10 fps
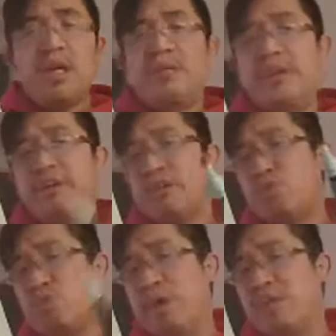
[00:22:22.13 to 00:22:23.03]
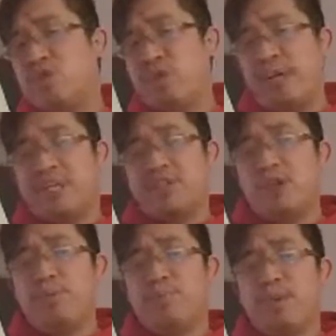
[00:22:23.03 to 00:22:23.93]
There's one trick.
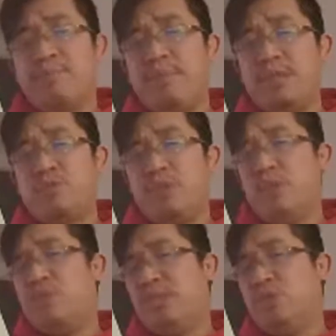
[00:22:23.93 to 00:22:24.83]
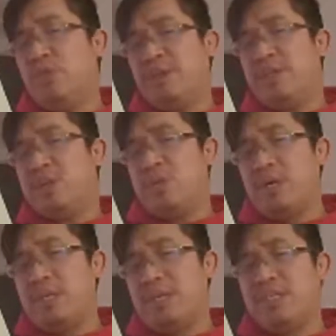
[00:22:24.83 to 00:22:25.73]
So pretty much when you deal with
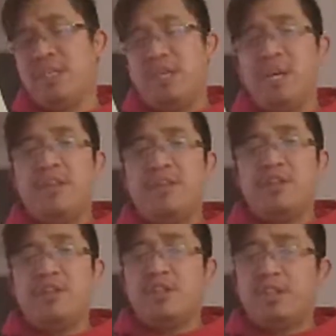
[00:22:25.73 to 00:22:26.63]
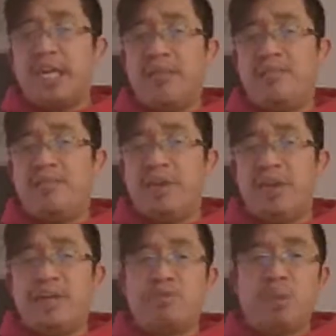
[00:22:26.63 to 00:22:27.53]
inequalities, they're the same thing
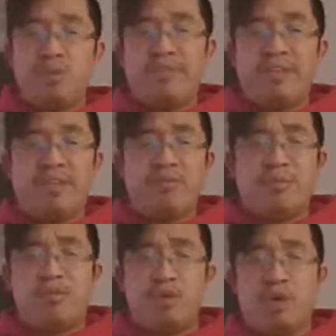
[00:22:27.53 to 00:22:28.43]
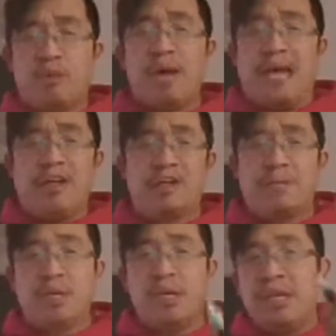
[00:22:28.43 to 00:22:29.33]
as what we've done with normal algebra.